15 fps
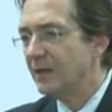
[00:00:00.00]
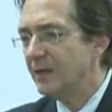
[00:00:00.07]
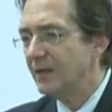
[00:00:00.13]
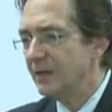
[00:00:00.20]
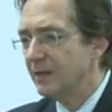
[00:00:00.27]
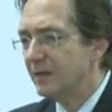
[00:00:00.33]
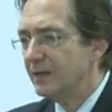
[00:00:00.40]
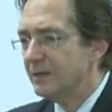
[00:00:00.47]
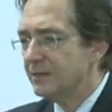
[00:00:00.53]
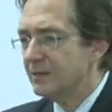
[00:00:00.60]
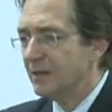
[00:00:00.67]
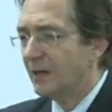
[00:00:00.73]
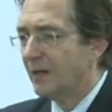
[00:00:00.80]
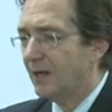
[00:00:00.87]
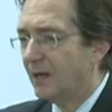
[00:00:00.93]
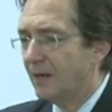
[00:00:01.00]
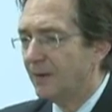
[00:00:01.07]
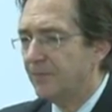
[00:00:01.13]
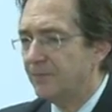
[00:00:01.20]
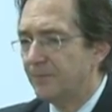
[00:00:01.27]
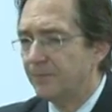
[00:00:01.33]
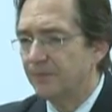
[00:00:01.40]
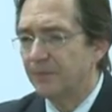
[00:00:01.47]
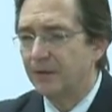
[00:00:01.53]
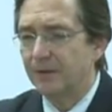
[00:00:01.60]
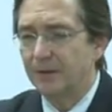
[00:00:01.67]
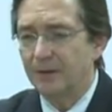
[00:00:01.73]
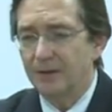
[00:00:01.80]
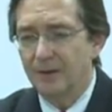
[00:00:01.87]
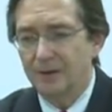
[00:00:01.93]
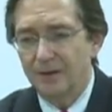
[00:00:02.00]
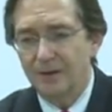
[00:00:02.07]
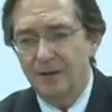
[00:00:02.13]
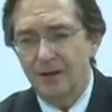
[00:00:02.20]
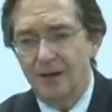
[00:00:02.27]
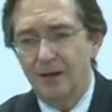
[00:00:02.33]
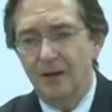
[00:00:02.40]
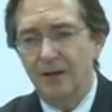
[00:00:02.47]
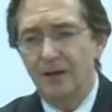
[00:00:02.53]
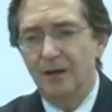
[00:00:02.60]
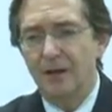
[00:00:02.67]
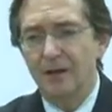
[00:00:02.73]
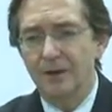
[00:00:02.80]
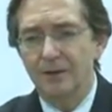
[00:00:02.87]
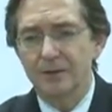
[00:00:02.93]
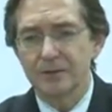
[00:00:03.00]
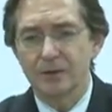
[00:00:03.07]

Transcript: is um, uh,